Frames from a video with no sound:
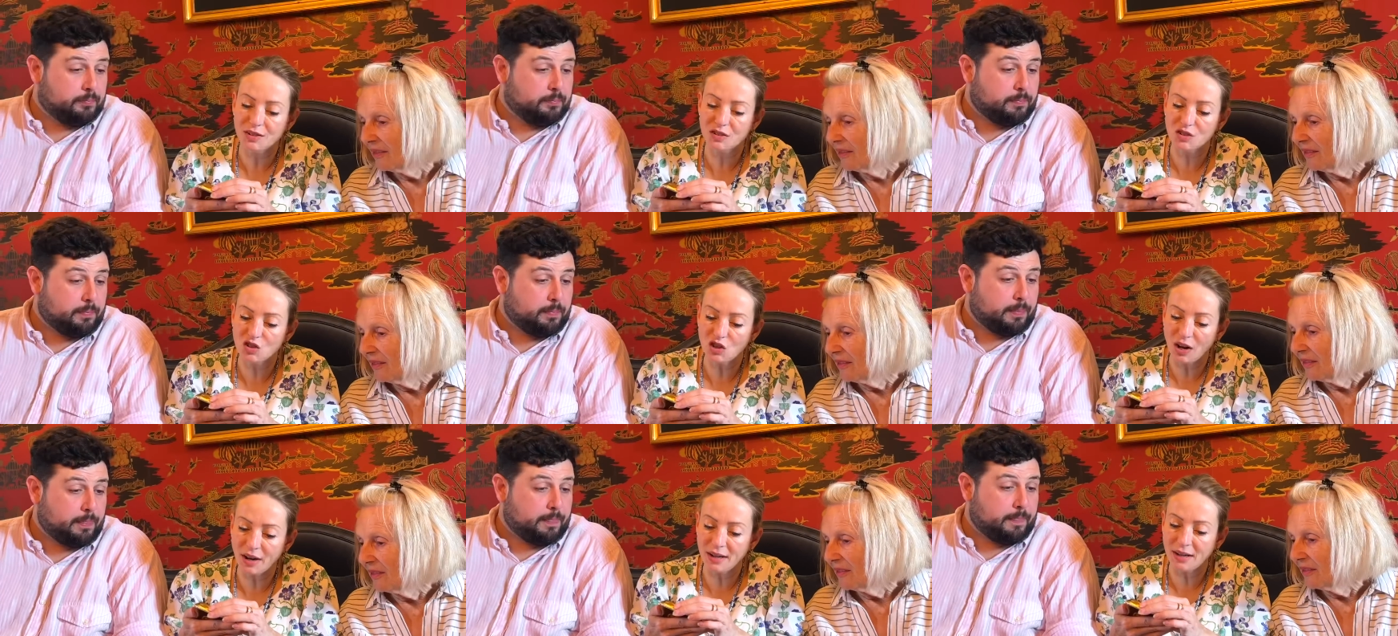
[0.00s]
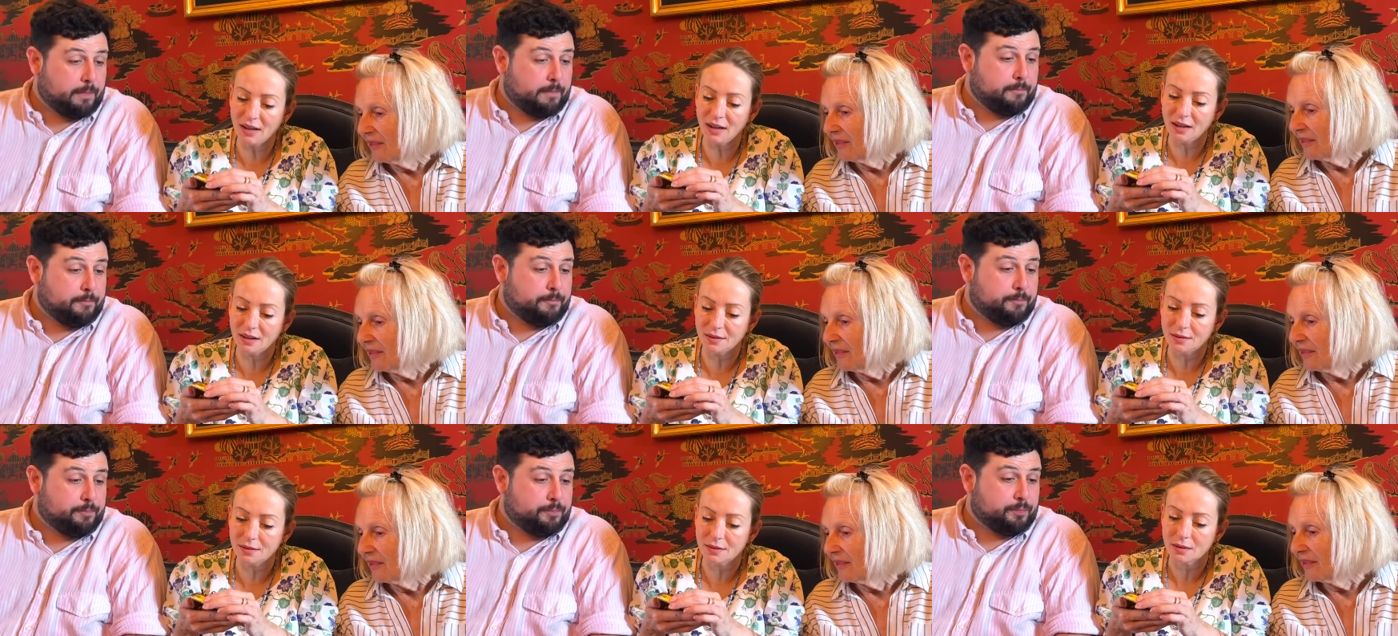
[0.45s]

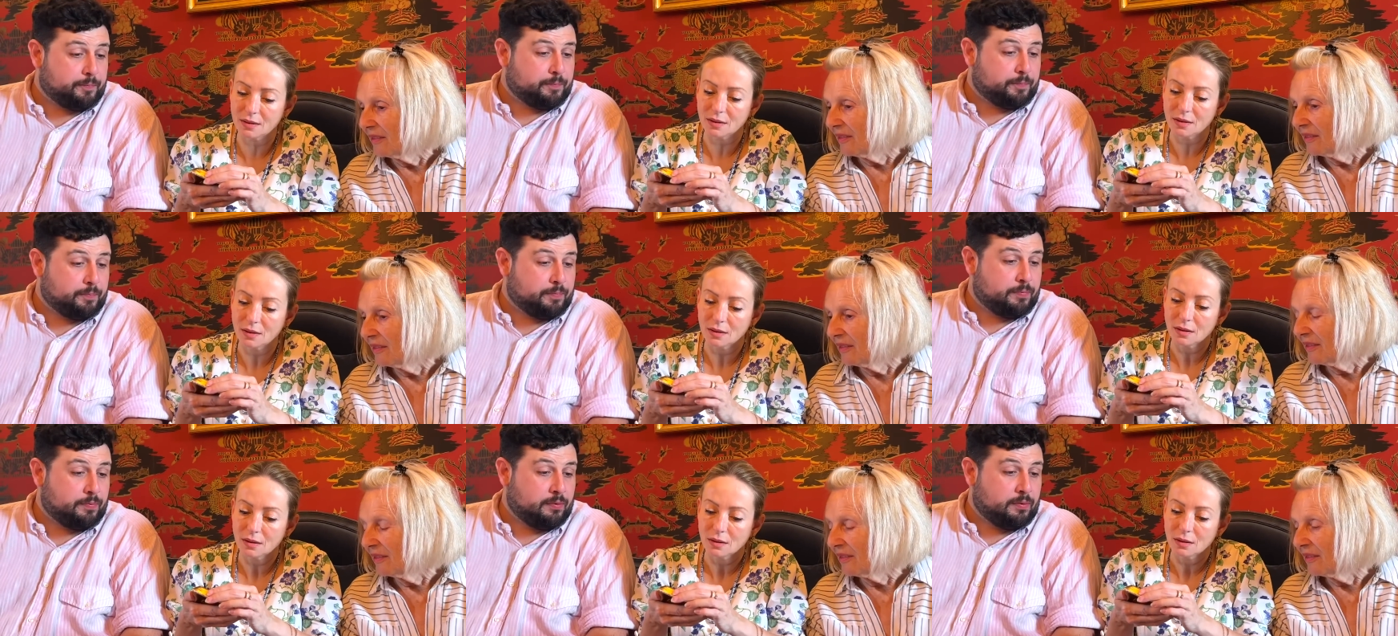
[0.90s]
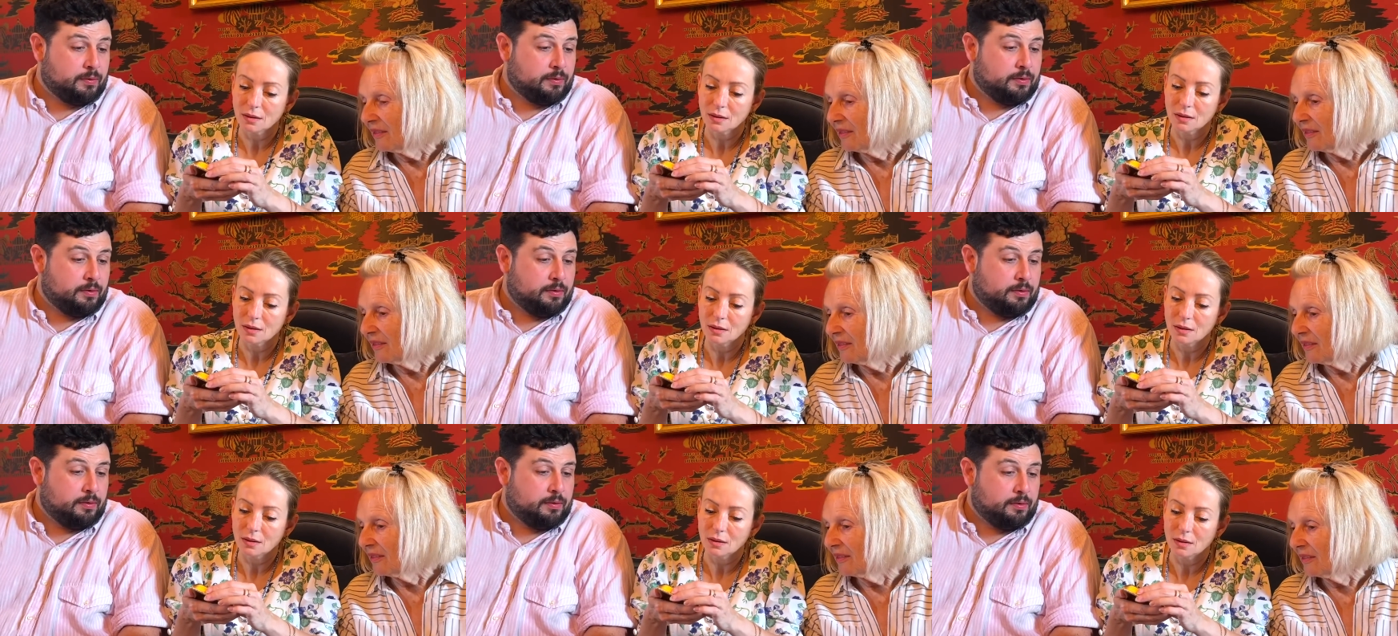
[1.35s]
Speaker 1: Chinese.
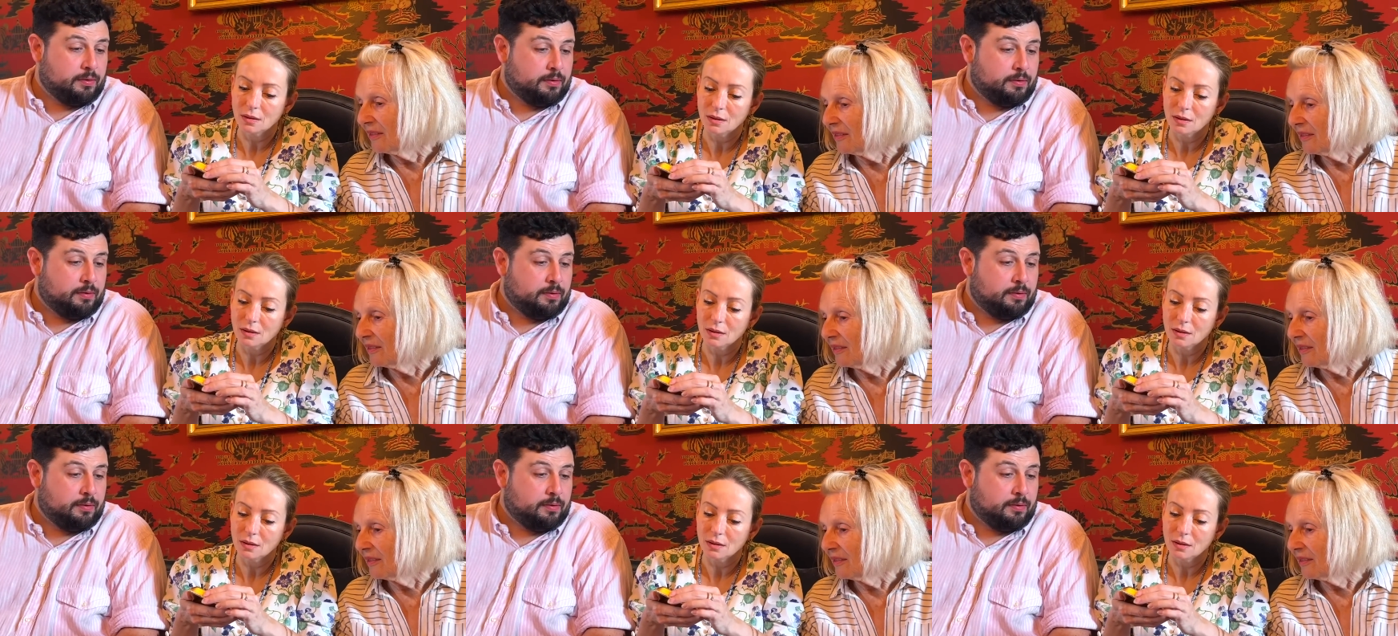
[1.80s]
Okay.